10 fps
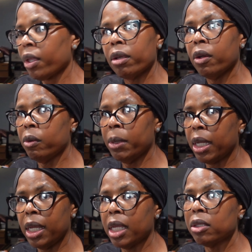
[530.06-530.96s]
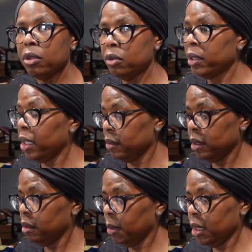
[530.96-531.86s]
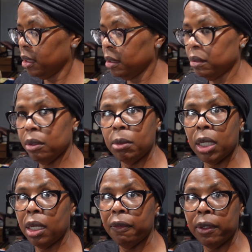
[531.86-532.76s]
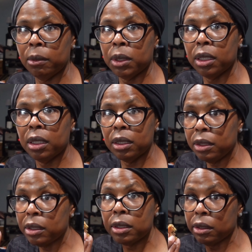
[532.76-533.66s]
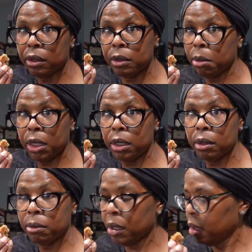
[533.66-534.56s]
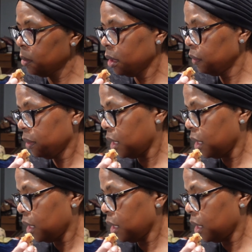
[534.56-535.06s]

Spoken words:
Oh my God, you guys need to make this. Oh my God, family, these cookies are the bomb. I'm not even